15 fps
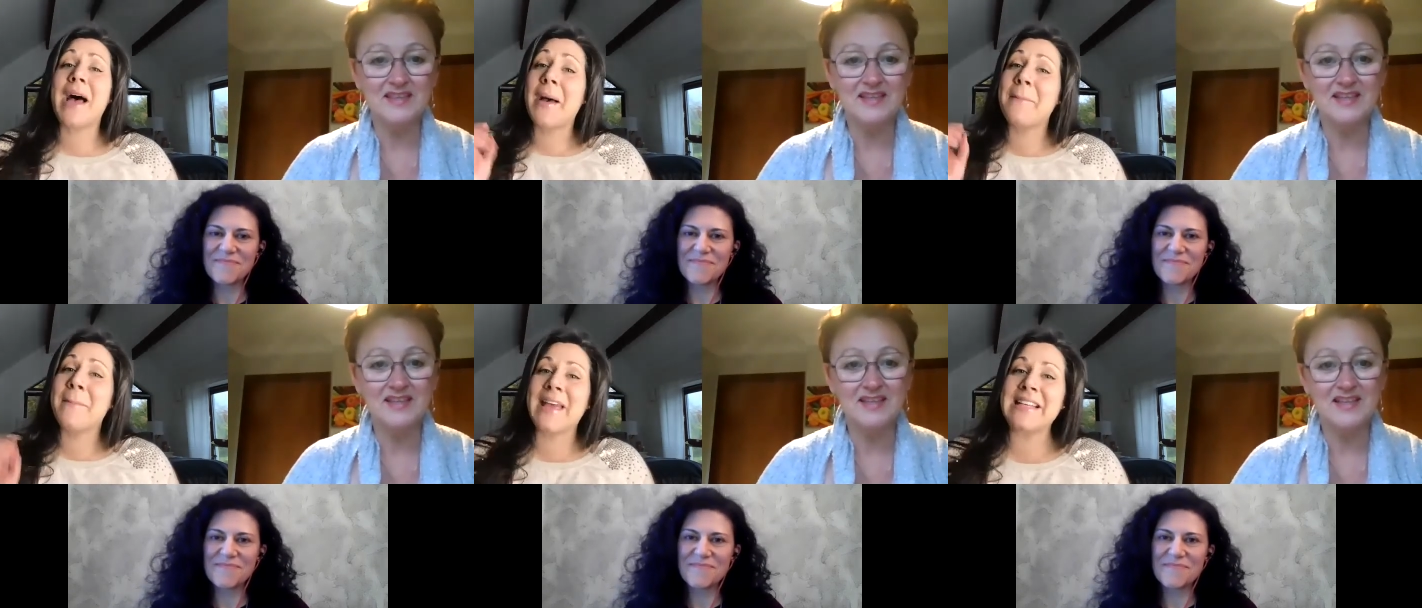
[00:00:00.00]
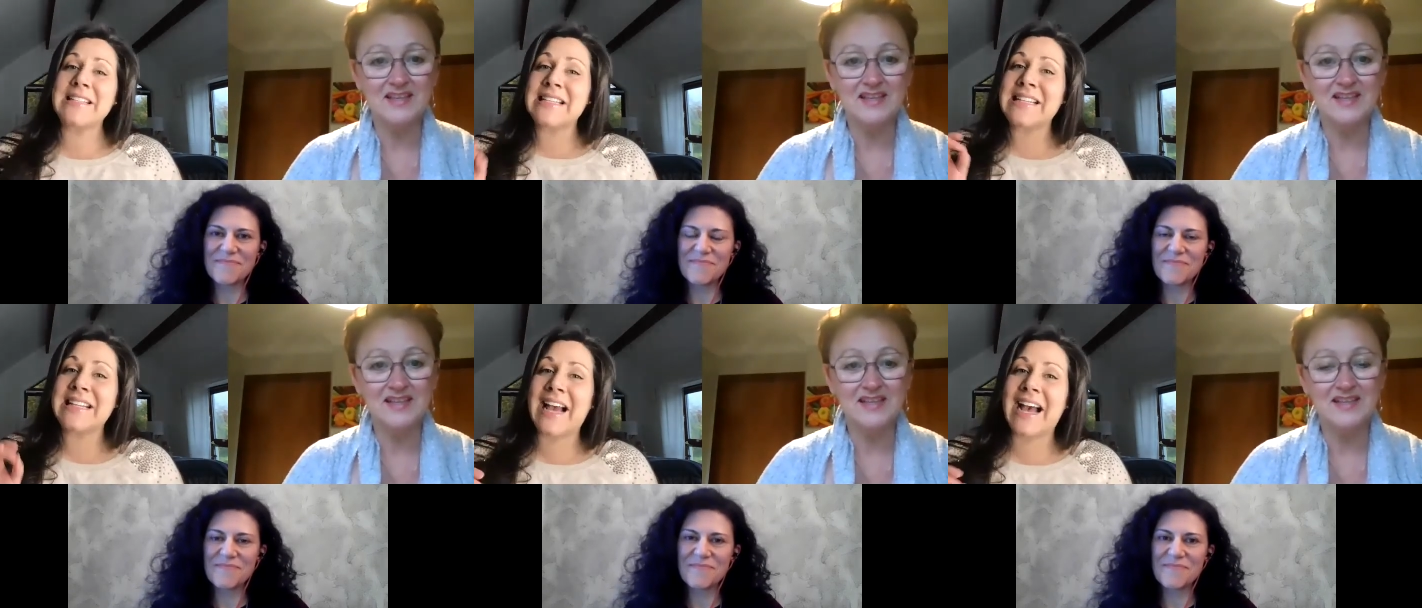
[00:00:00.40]

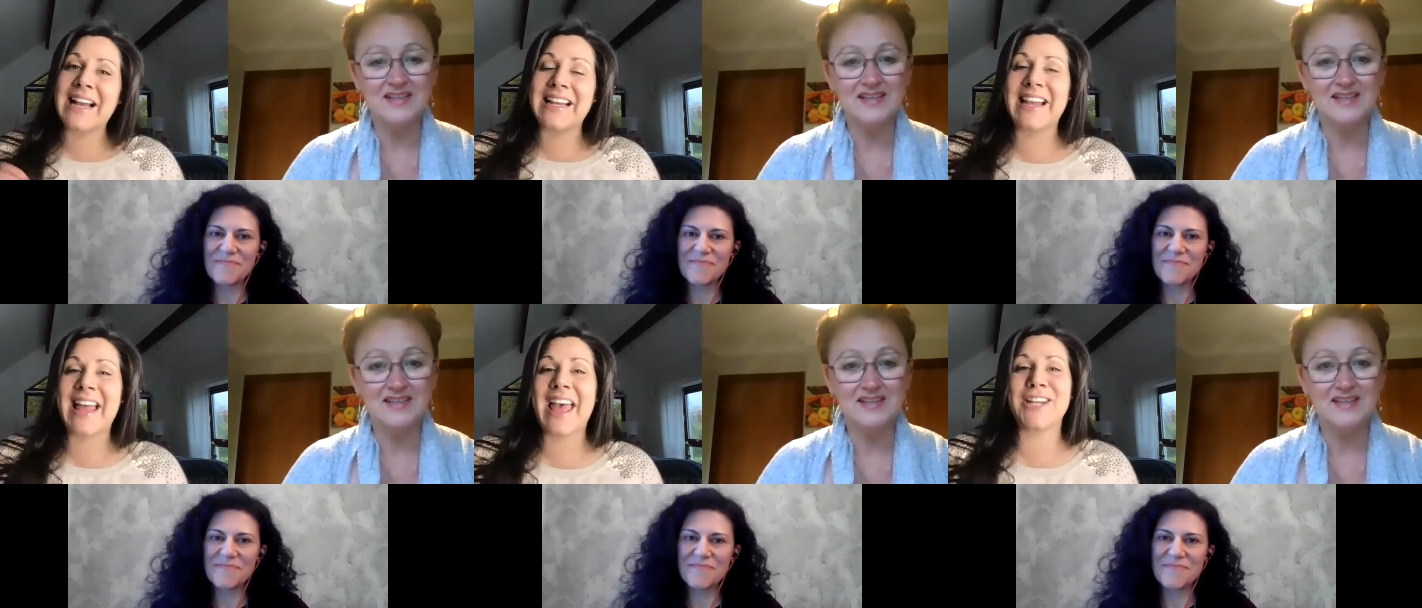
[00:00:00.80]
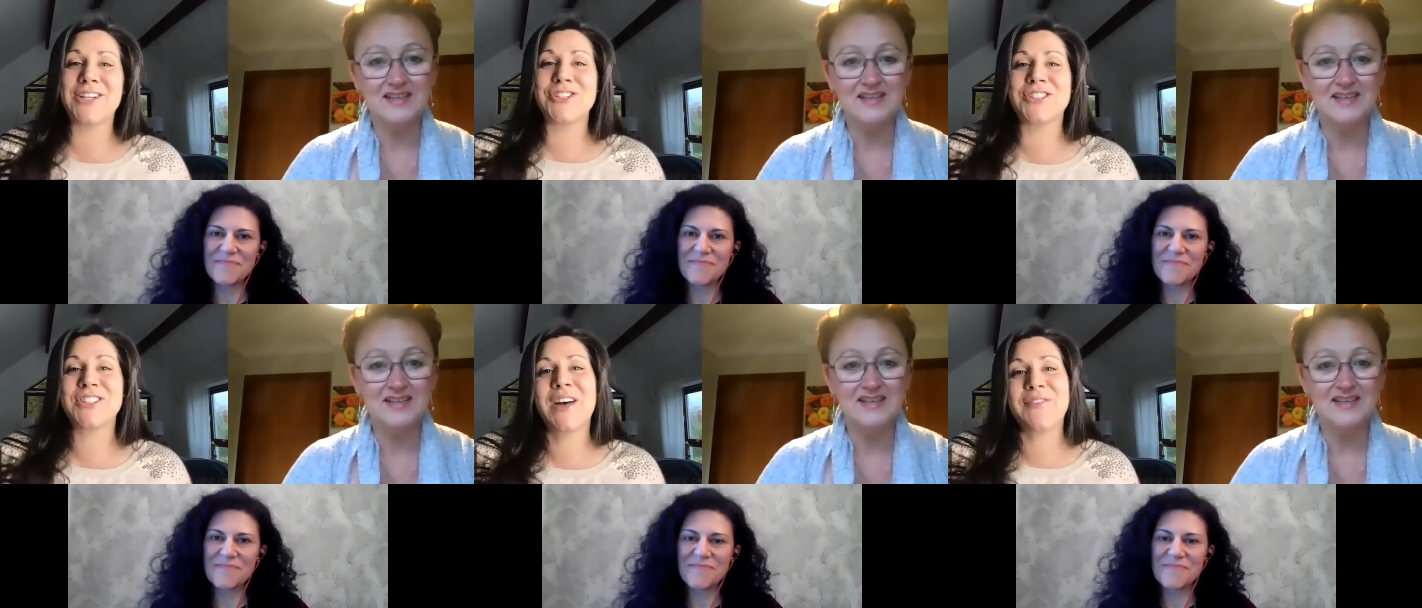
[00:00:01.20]
Speaker 1: amazing cutting edge
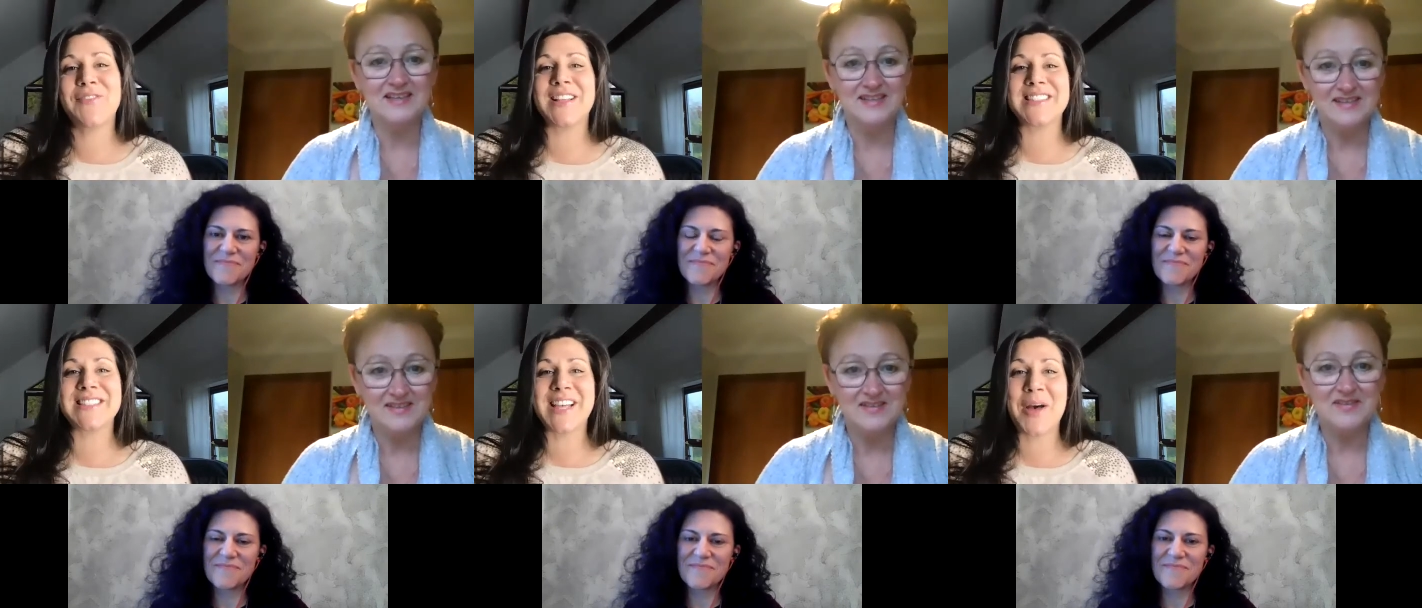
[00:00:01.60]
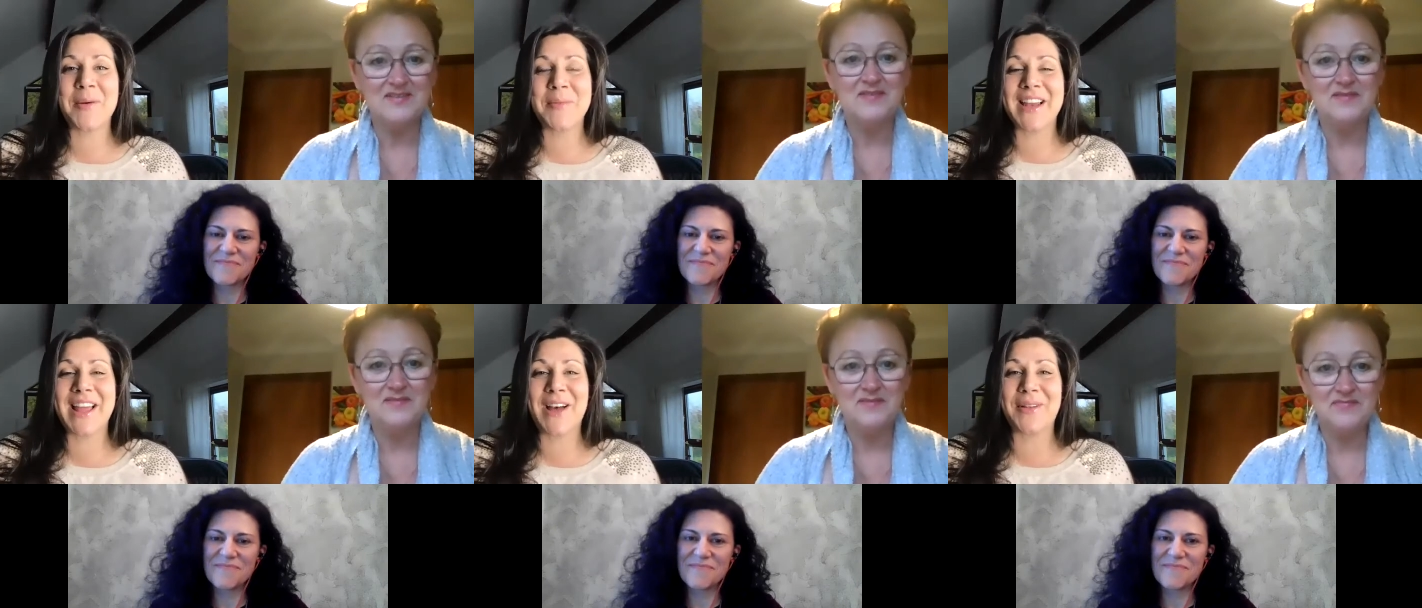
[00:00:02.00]
stuff that's
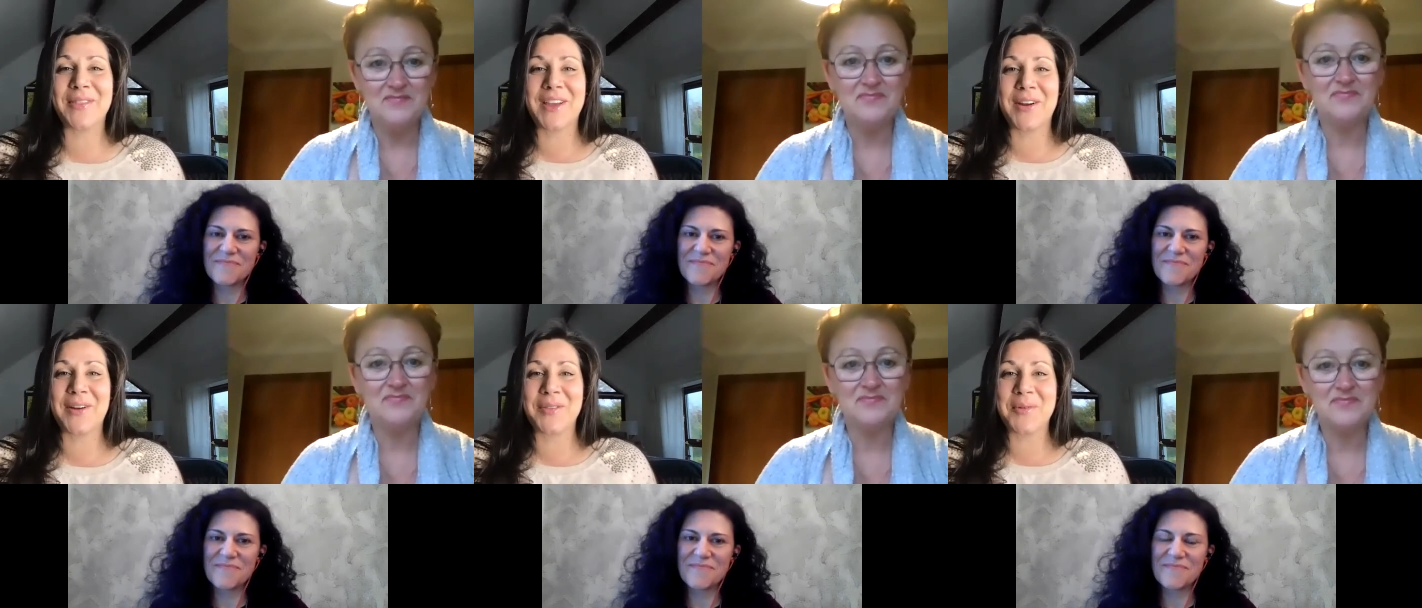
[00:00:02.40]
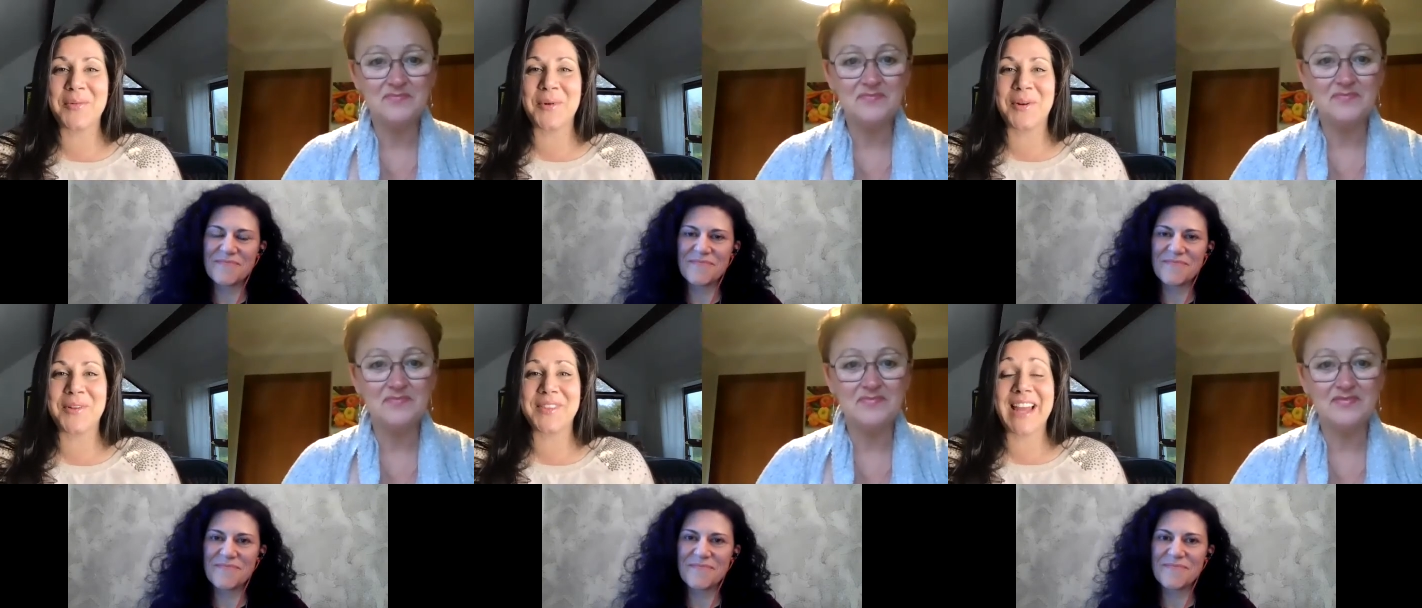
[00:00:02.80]
coming out there in the
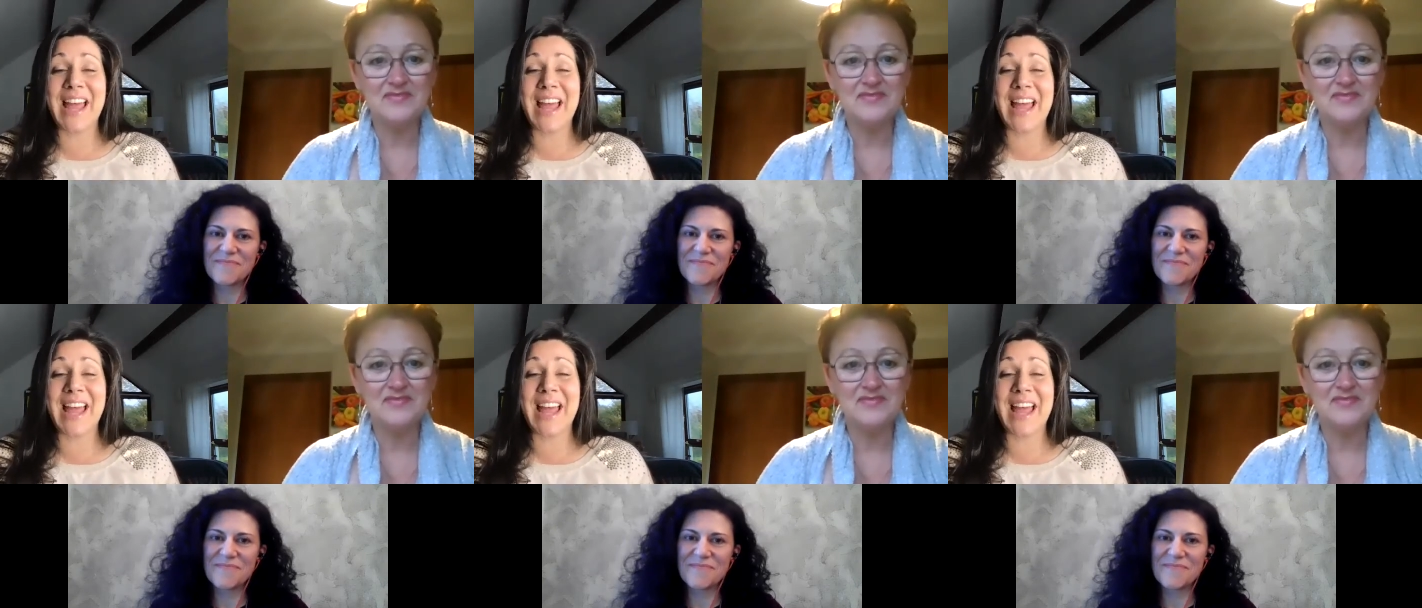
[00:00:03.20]
world that